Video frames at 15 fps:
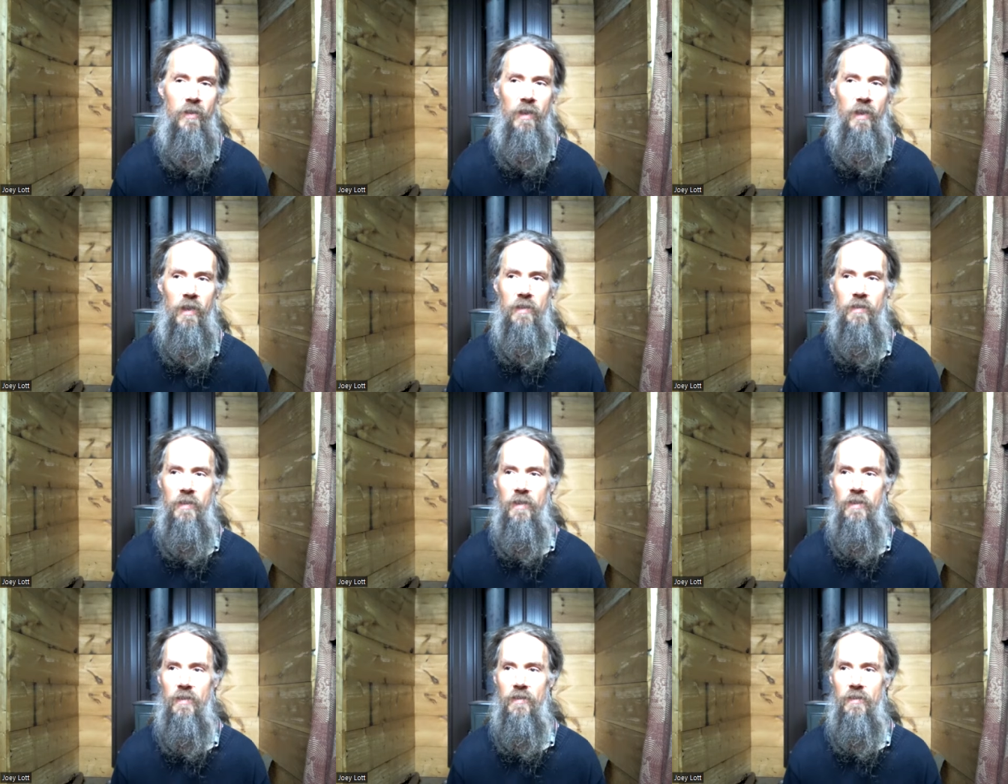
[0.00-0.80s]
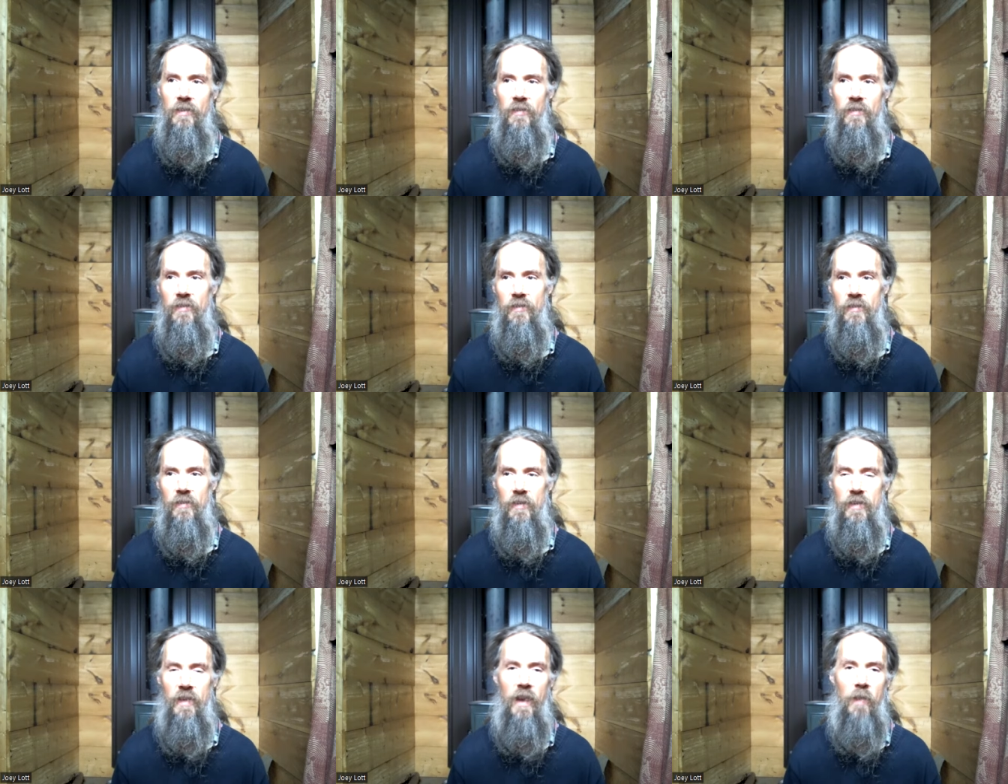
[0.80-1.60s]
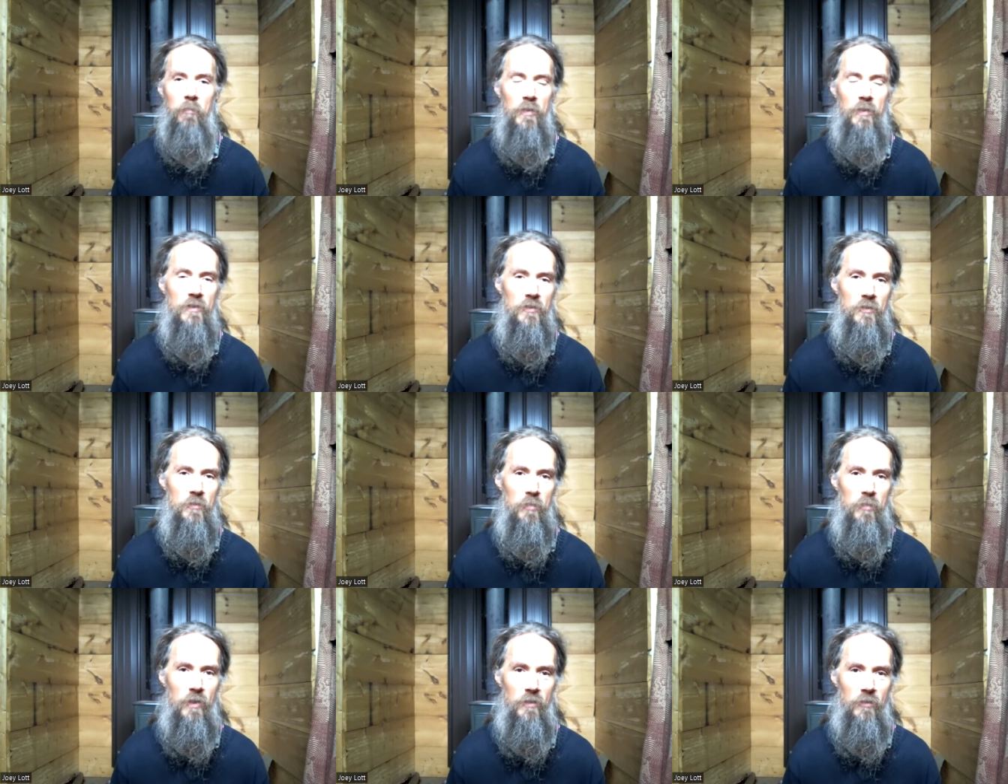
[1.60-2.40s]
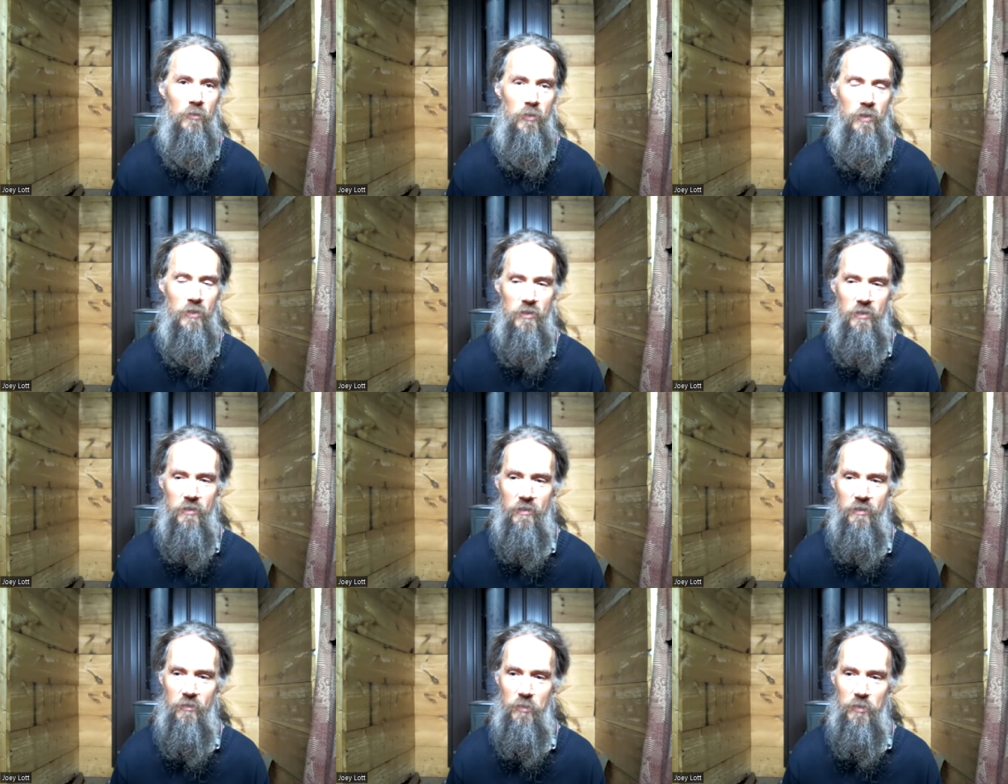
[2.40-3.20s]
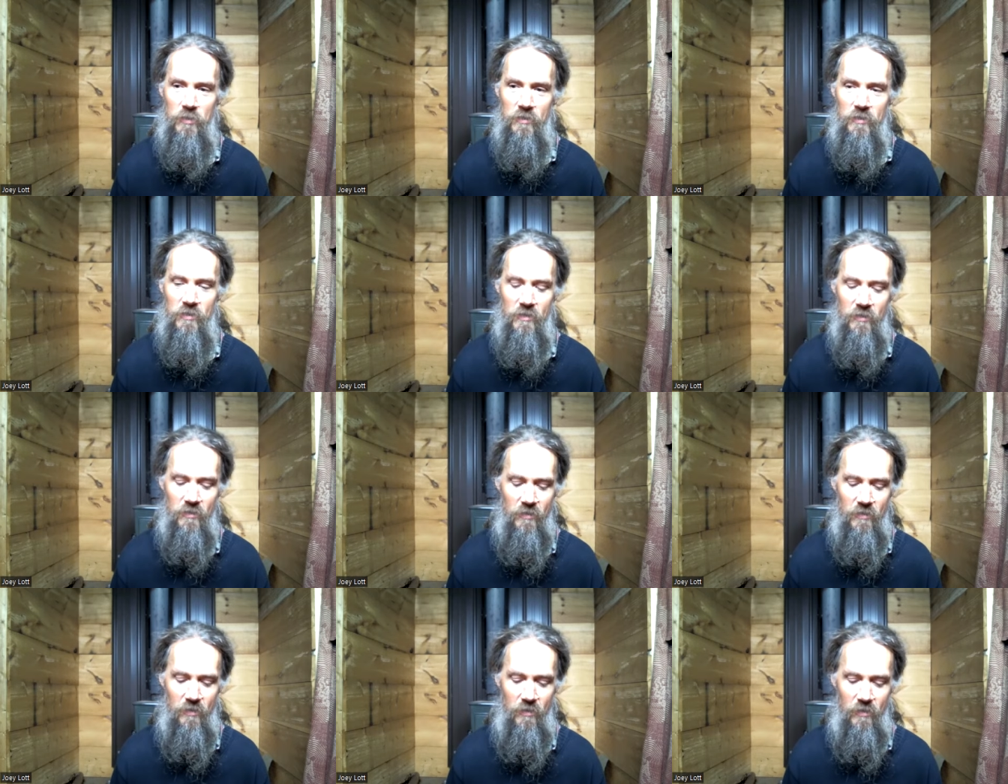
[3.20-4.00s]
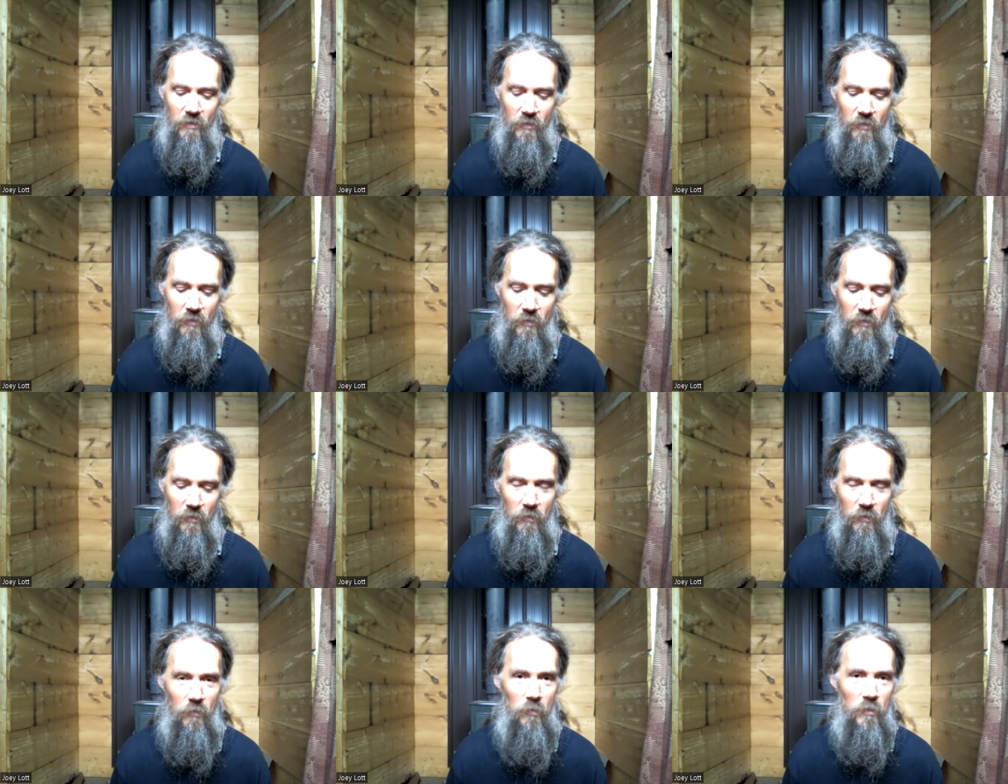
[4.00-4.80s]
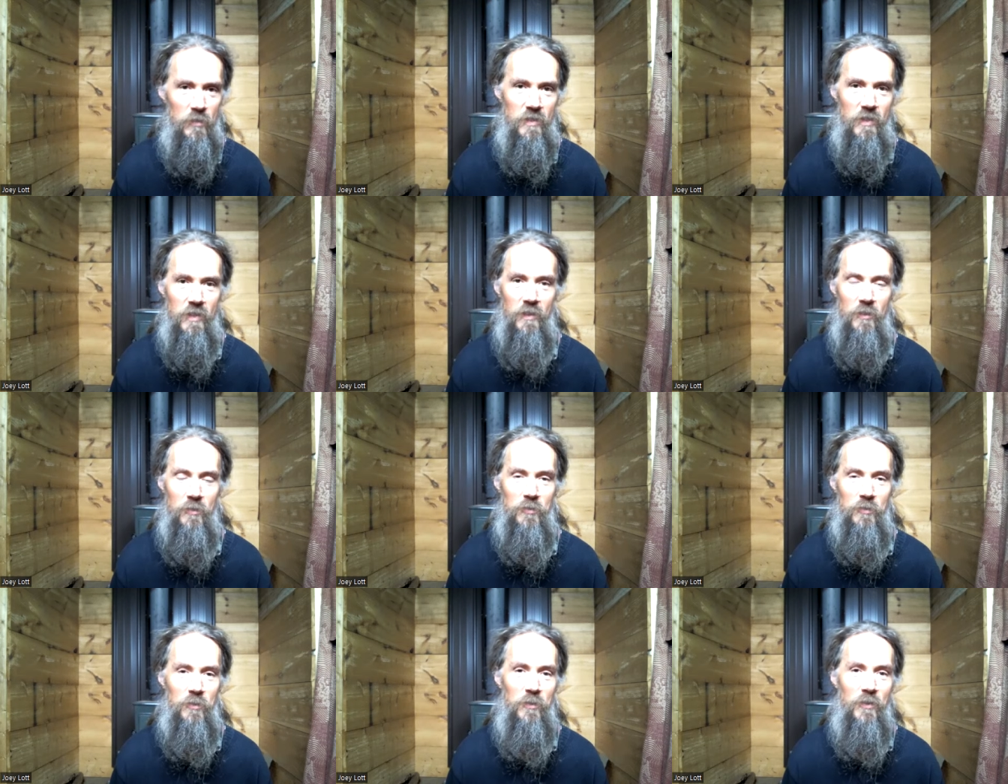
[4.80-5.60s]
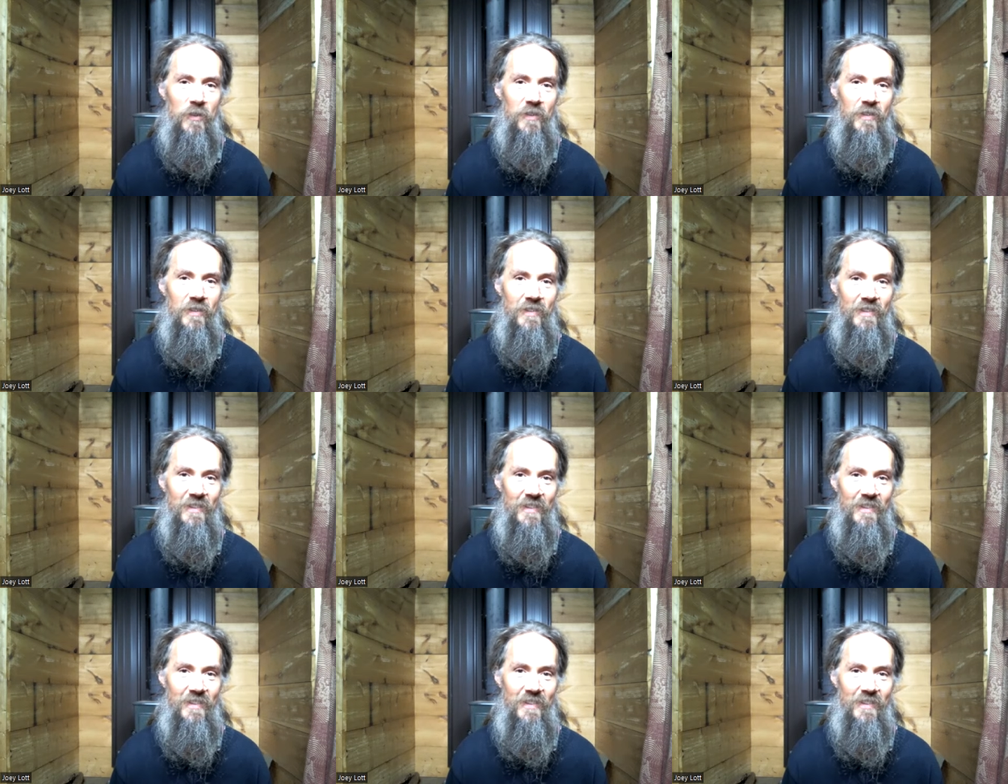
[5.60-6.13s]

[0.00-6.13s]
And then he happens upon Krishna, and Krishna says, What's taking you so long?